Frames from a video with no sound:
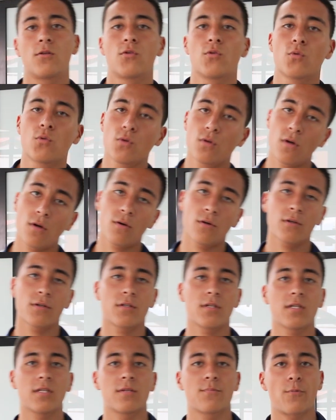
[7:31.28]
To
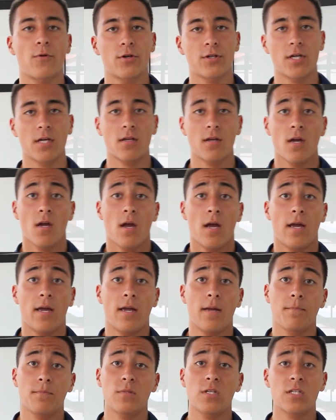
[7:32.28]
conclude this project
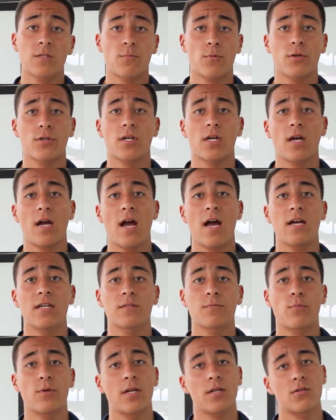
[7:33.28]

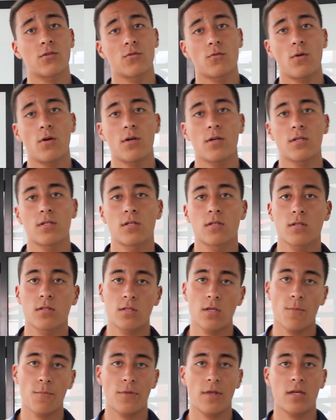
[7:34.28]
has bring to us
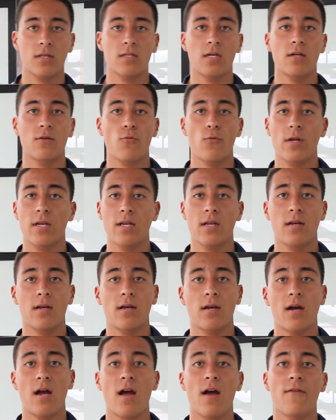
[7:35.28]
something that we
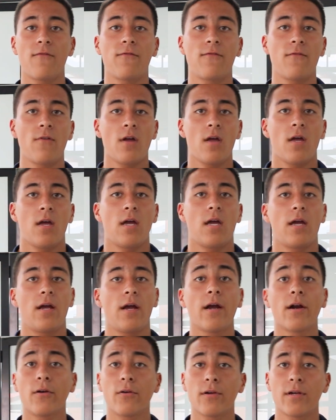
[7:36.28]
didn't have
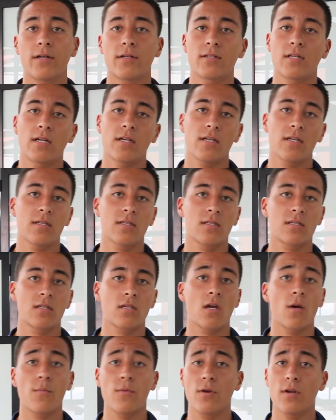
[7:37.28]
earlier, that
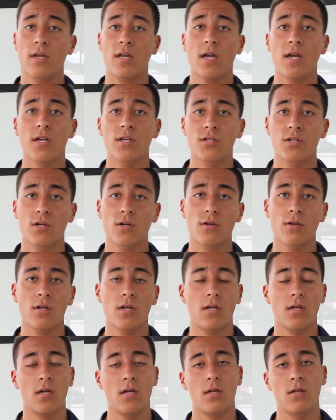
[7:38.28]
is communication
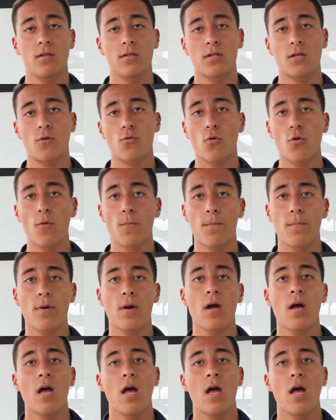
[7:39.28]
in the group,